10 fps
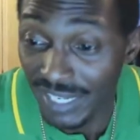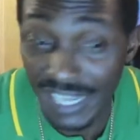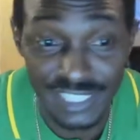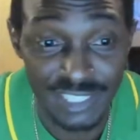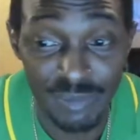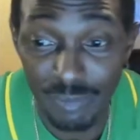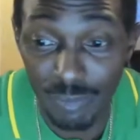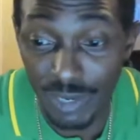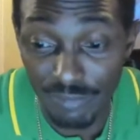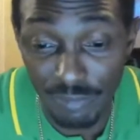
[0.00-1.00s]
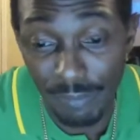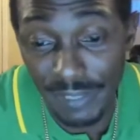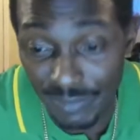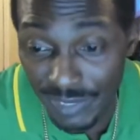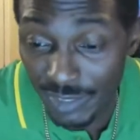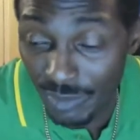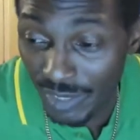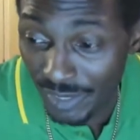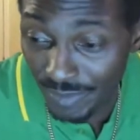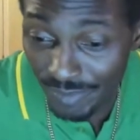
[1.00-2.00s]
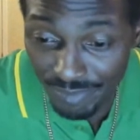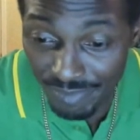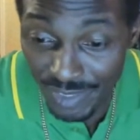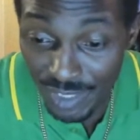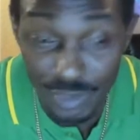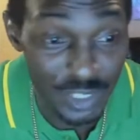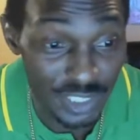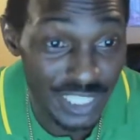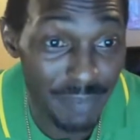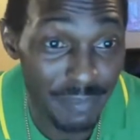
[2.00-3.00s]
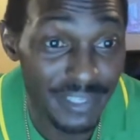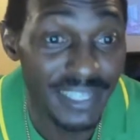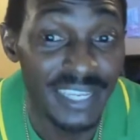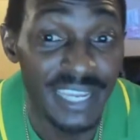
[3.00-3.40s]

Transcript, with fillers: lots of wonderful places where you do your, you know, do your shopping.